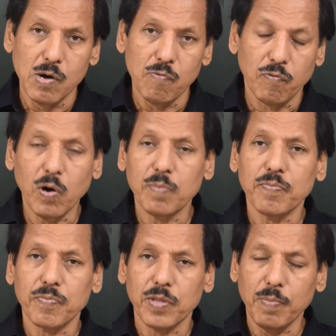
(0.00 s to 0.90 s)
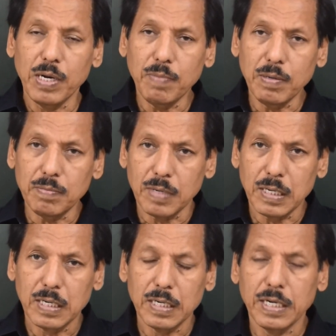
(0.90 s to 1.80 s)
From the minimum
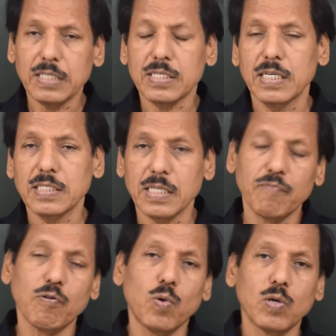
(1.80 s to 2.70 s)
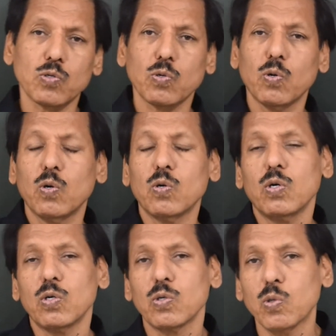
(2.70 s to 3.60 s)
distance, if you want to go
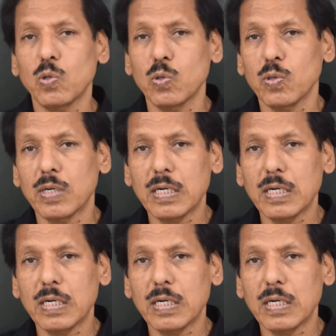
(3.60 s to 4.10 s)
to